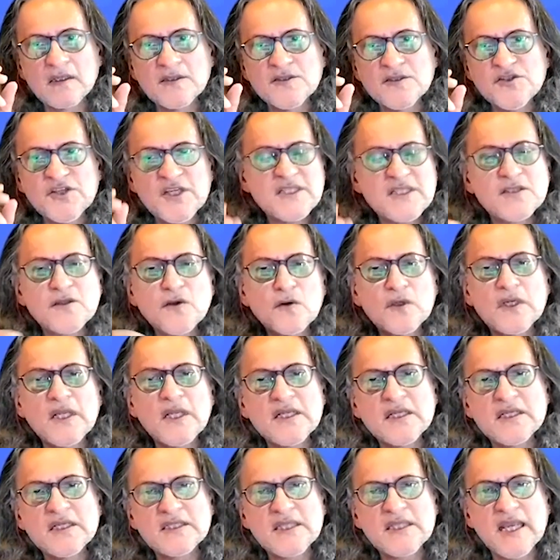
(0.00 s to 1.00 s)
just don't
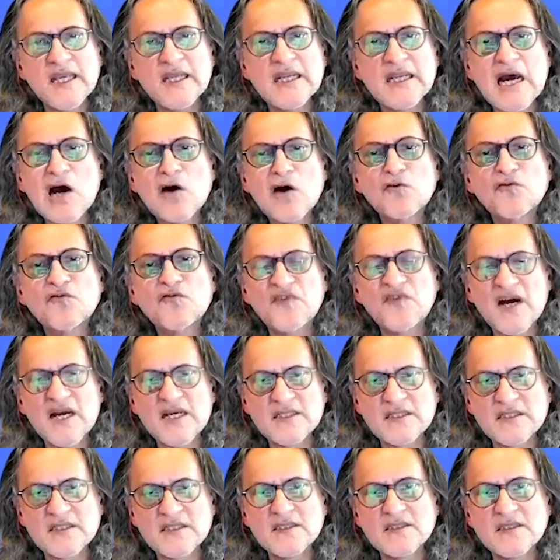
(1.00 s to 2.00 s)
understand how
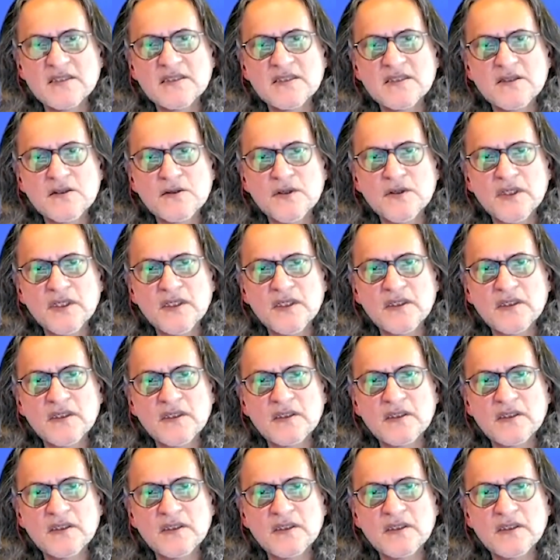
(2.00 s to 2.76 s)
fast this is going.